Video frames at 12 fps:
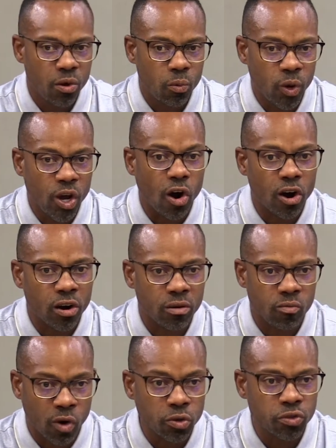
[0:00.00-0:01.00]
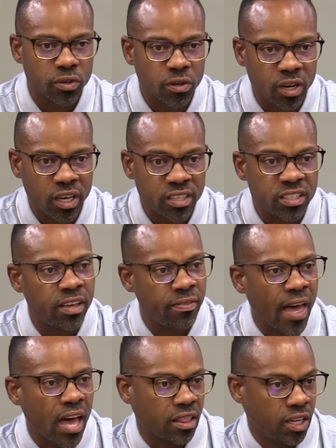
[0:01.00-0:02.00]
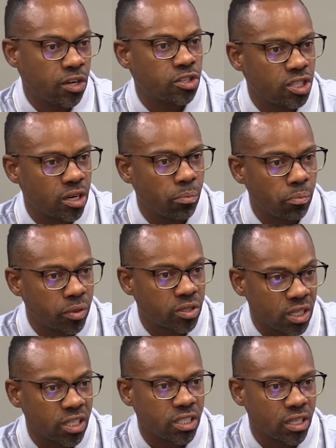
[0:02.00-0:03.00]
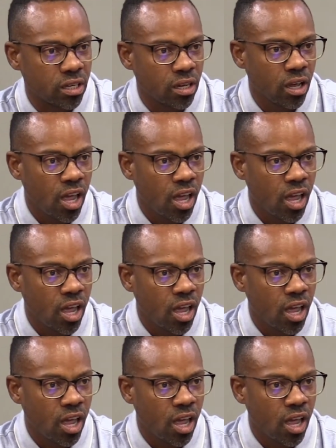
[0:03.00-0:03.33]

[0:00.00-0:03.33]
We are, Roseville is in that leadership position.